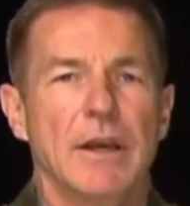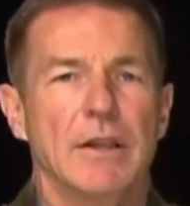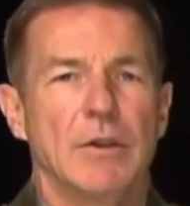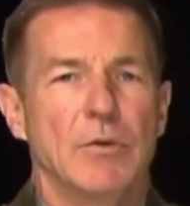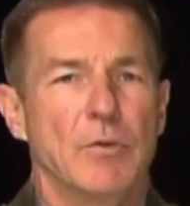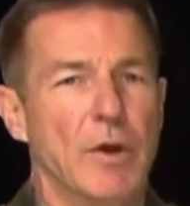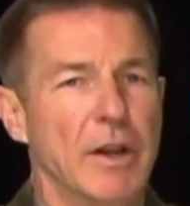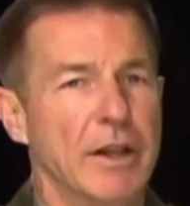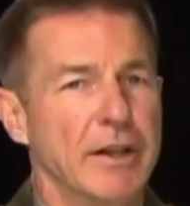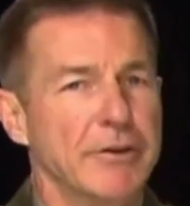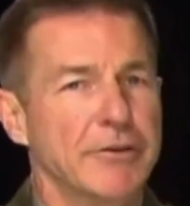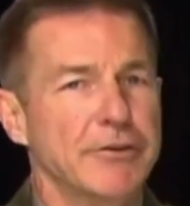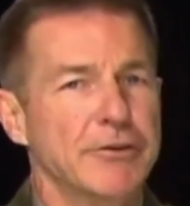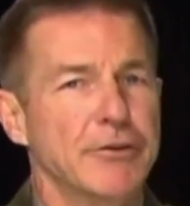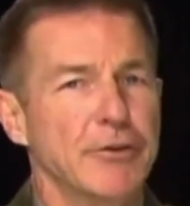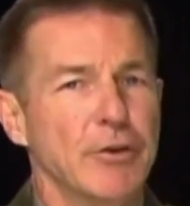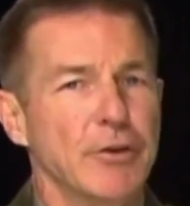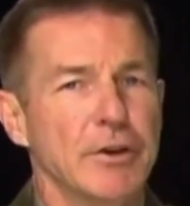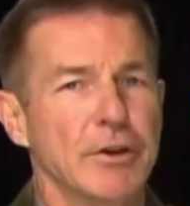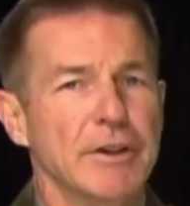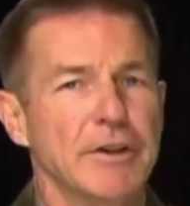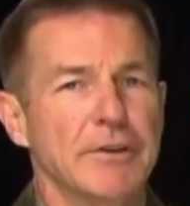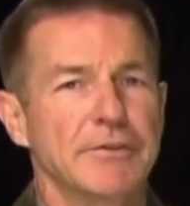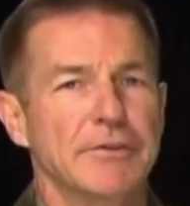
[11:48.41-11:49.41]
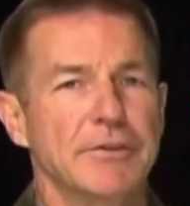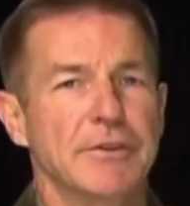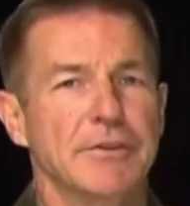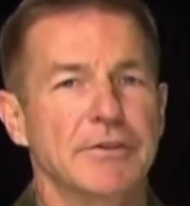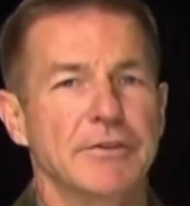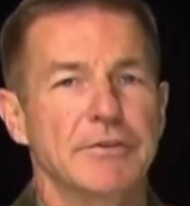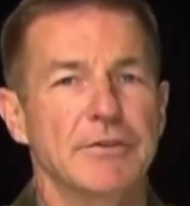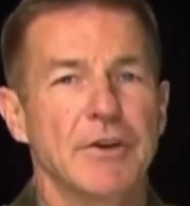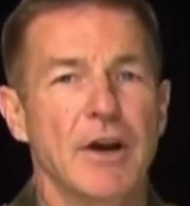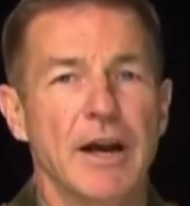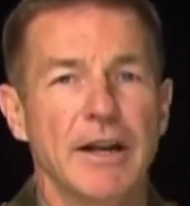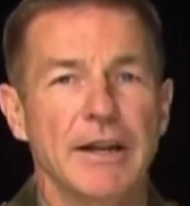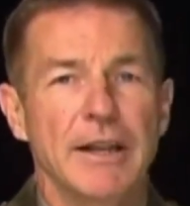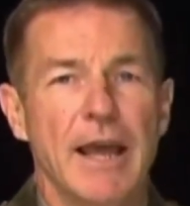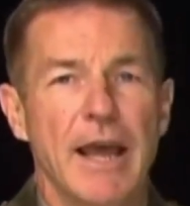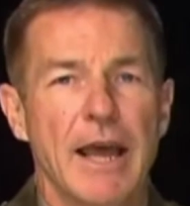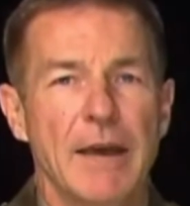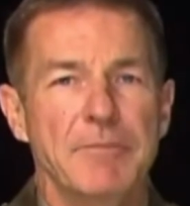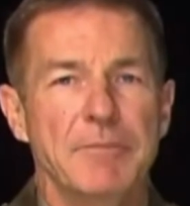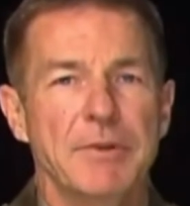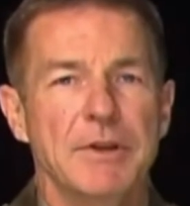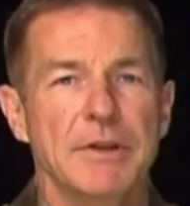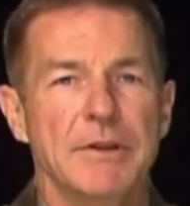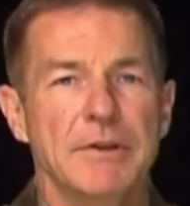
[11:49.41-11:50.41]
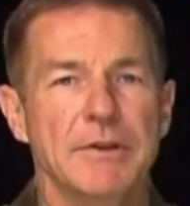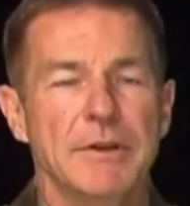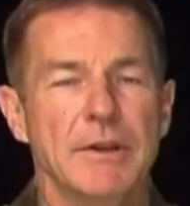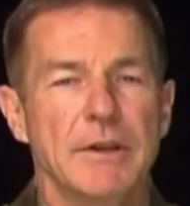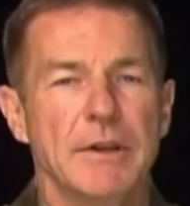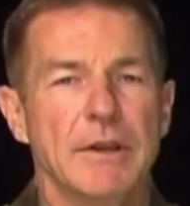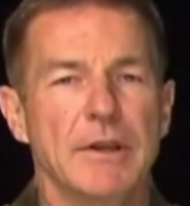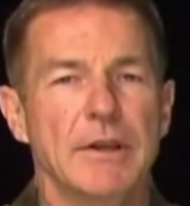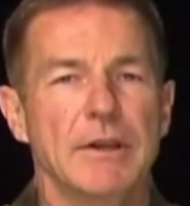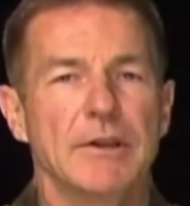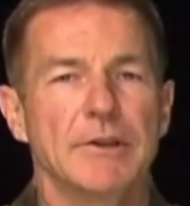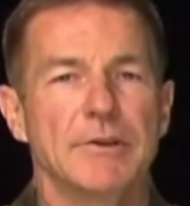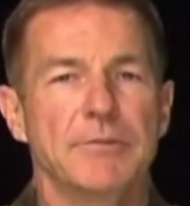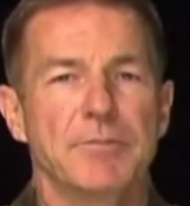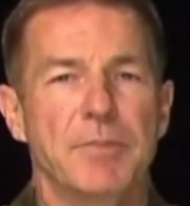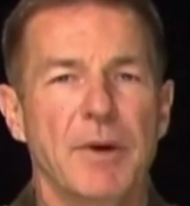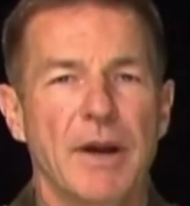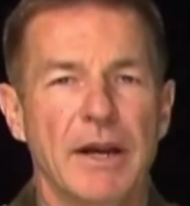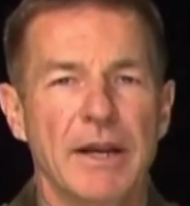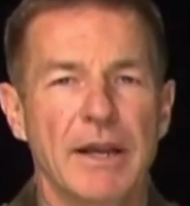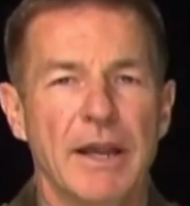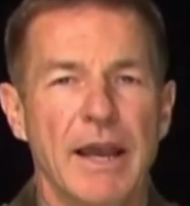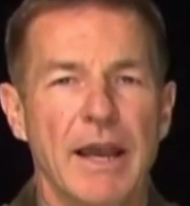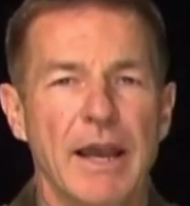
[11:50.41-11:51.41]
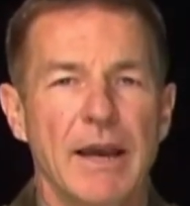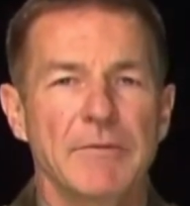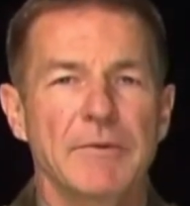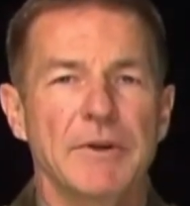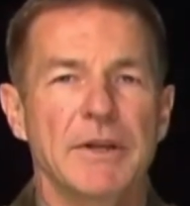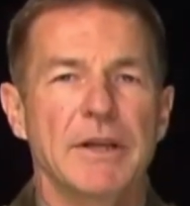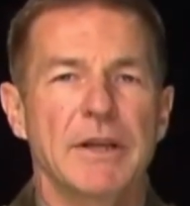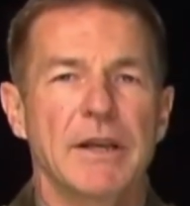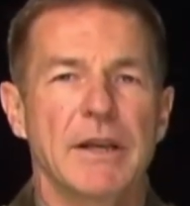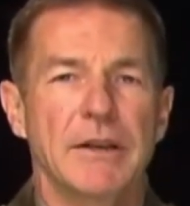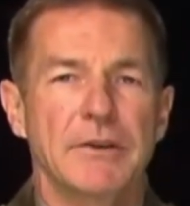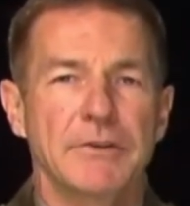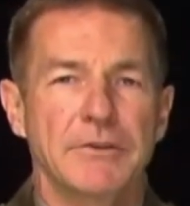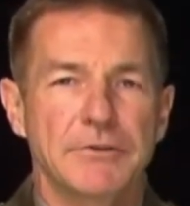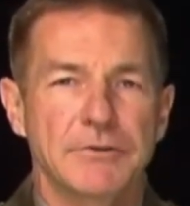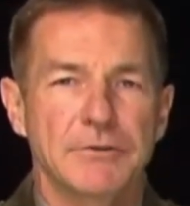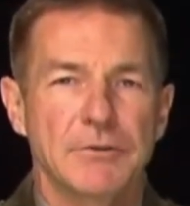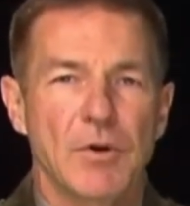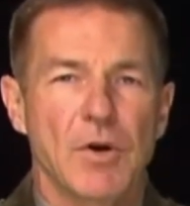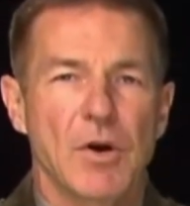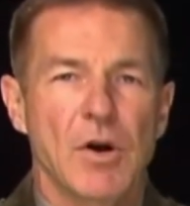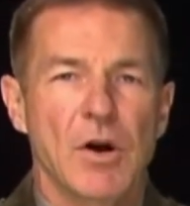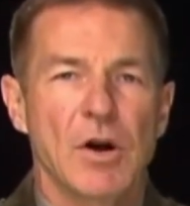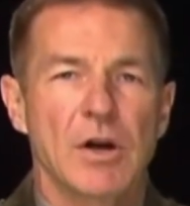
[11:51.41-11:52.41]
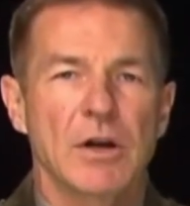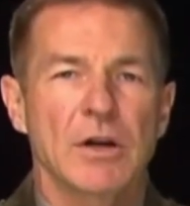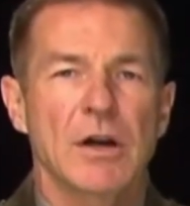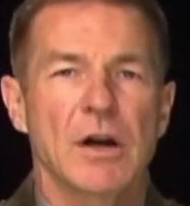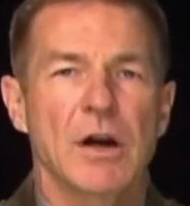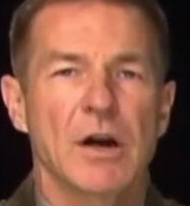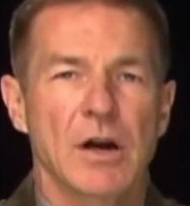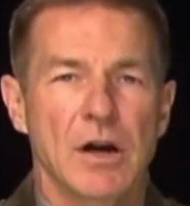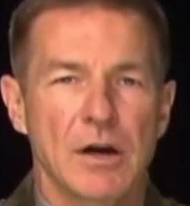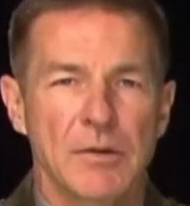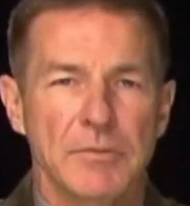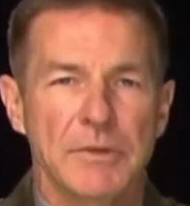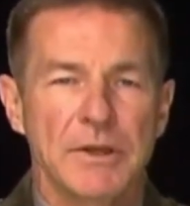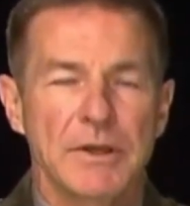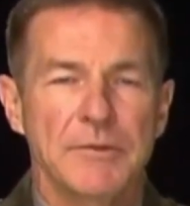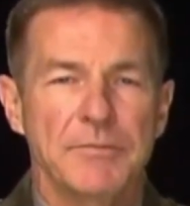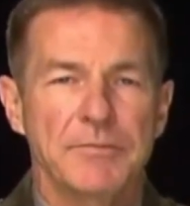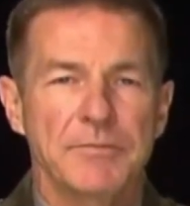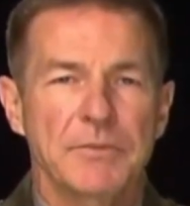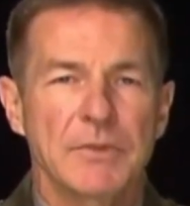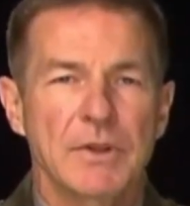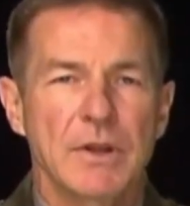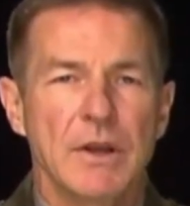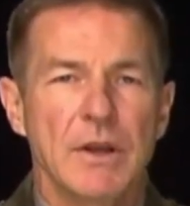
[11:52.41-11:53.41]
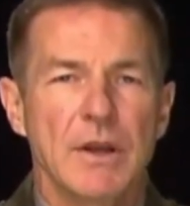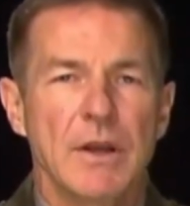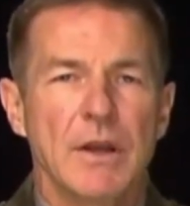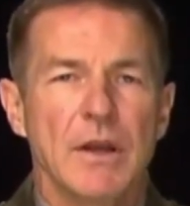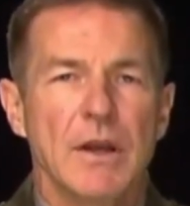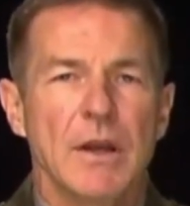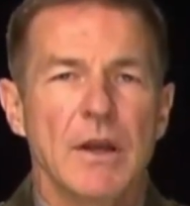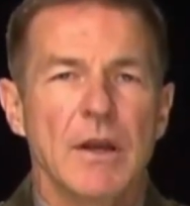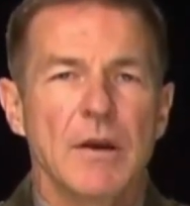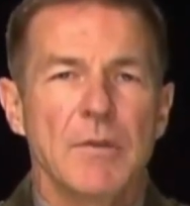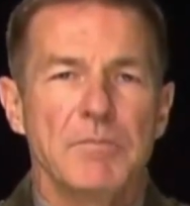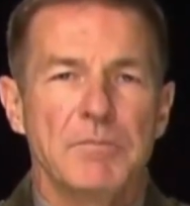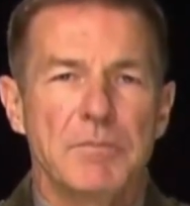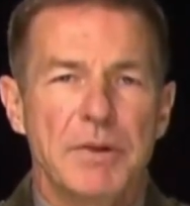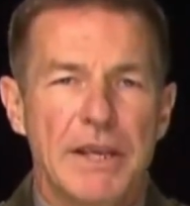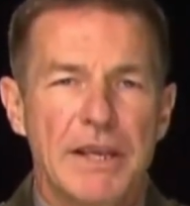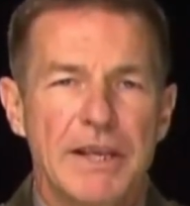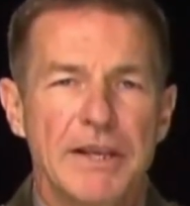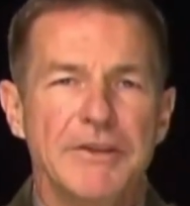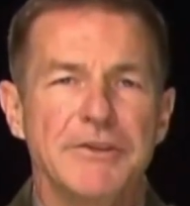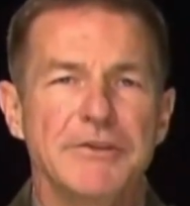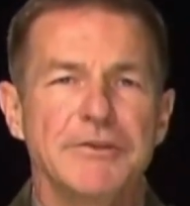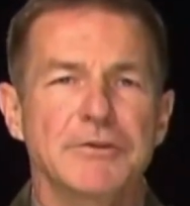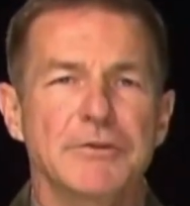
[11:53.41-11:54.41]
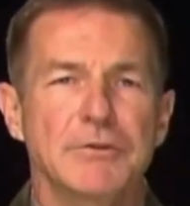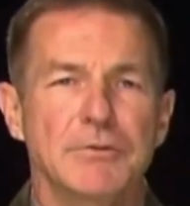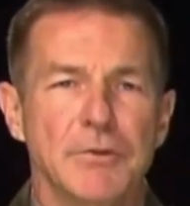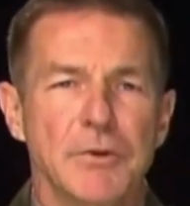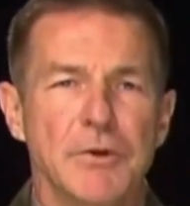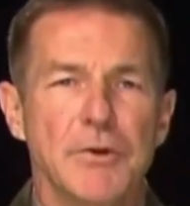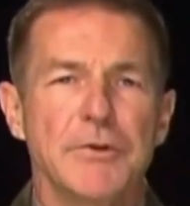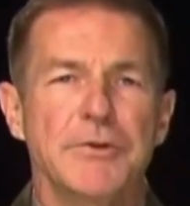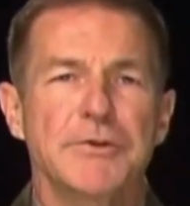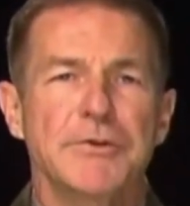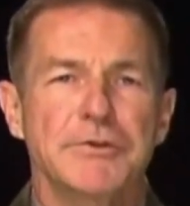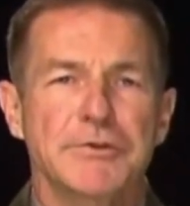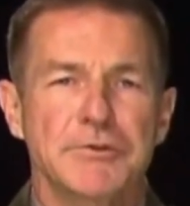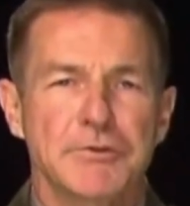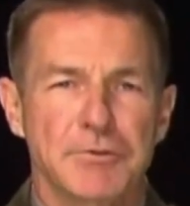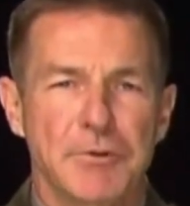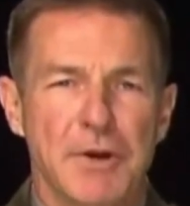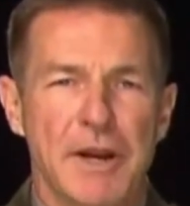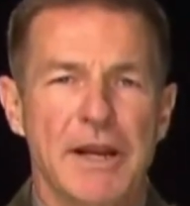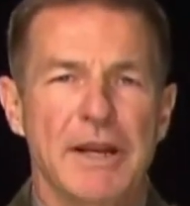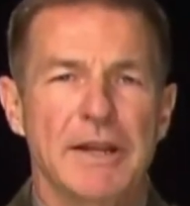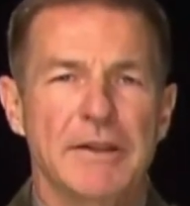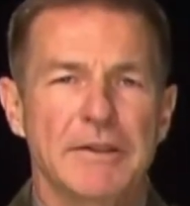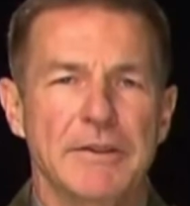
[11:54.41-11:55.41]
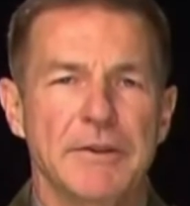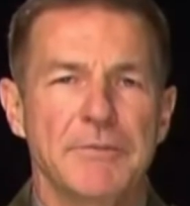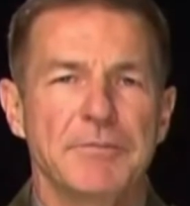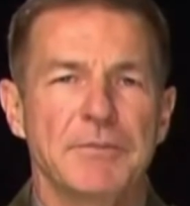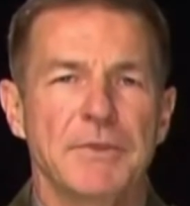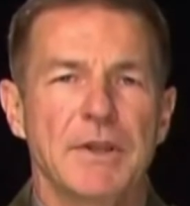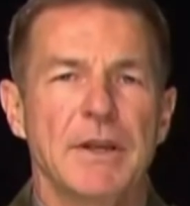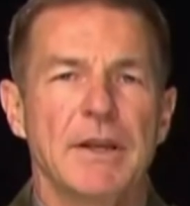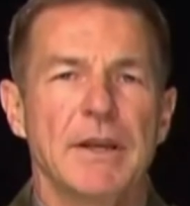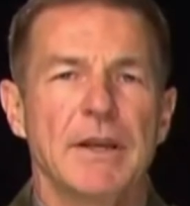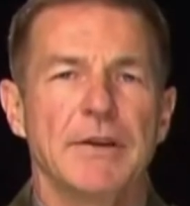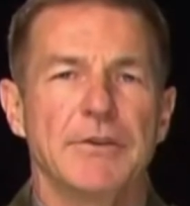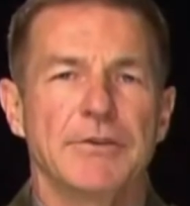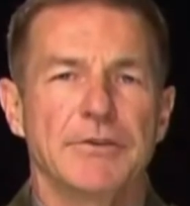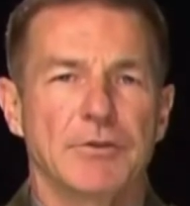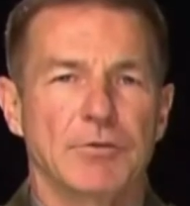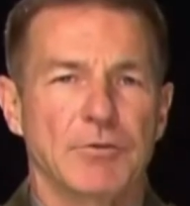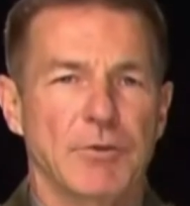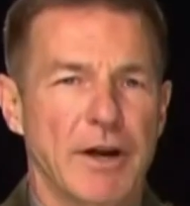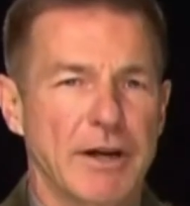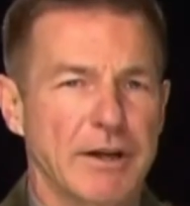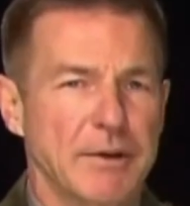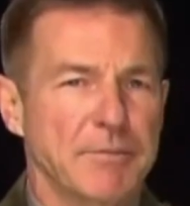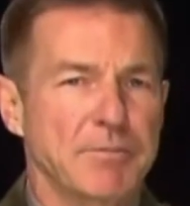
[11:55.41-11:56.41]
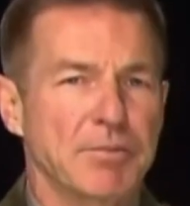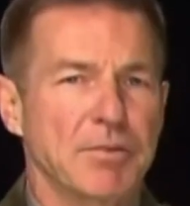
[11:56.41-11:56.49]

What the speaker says: The way to ensure this does not happen is by having a strong Army. Peace through strength is the right